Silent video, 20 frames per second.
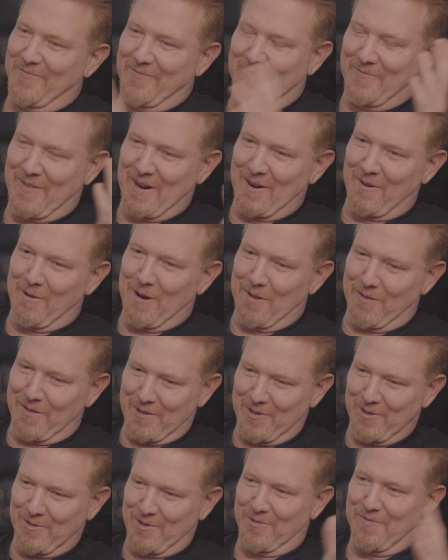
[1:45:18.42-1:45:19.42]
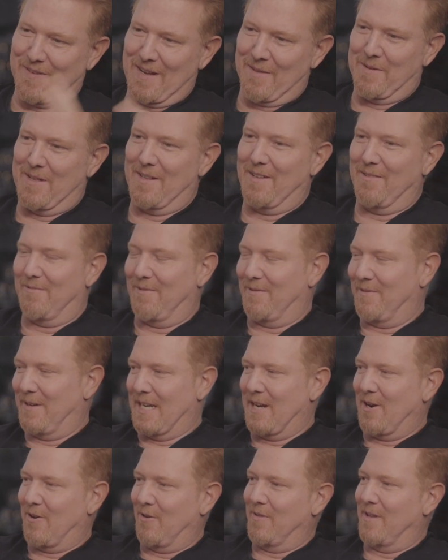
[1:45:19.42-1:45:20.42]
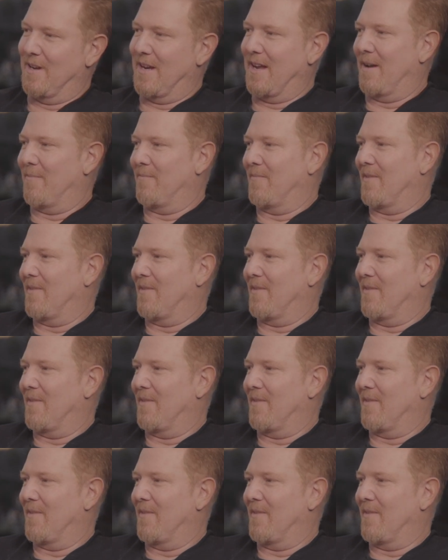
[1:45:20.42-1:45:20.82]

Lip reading: very wealthy Jewish family that we know of the name,